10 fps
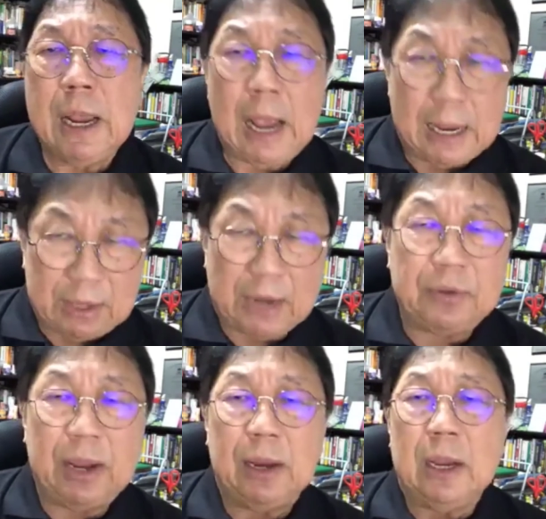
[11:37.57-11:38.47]
As I
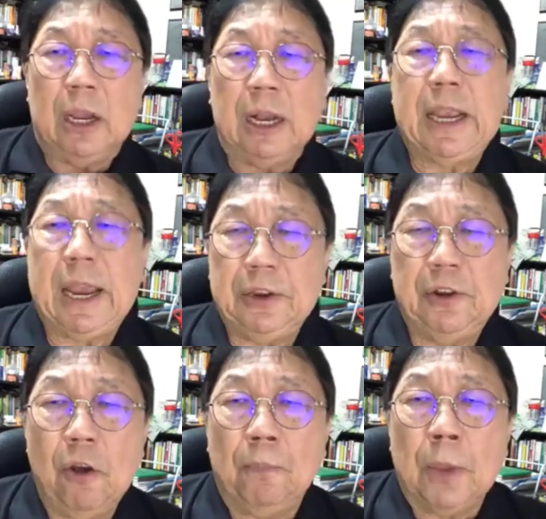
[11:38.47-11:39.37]
said again,
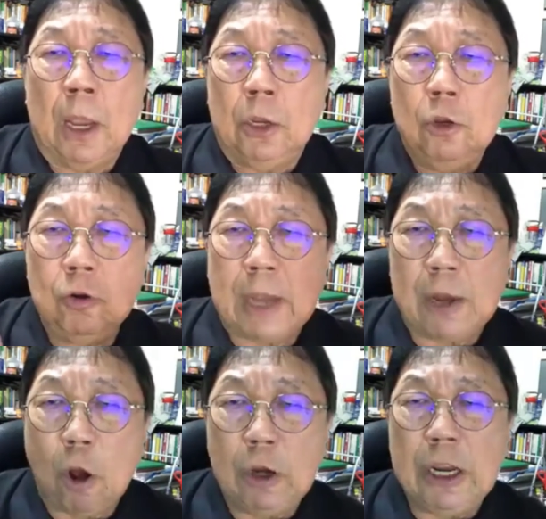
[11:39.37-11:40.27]
you
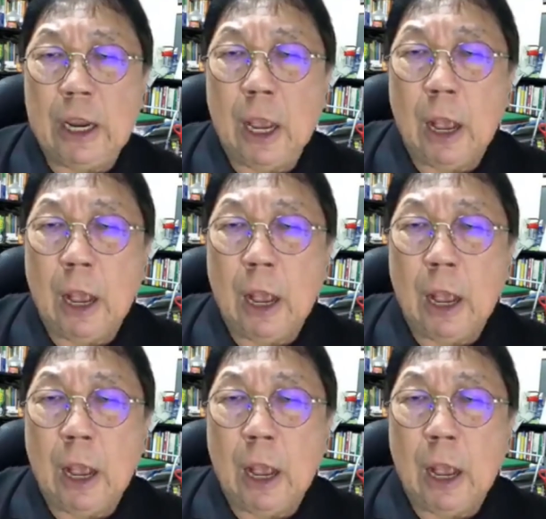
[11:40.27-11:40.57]
can only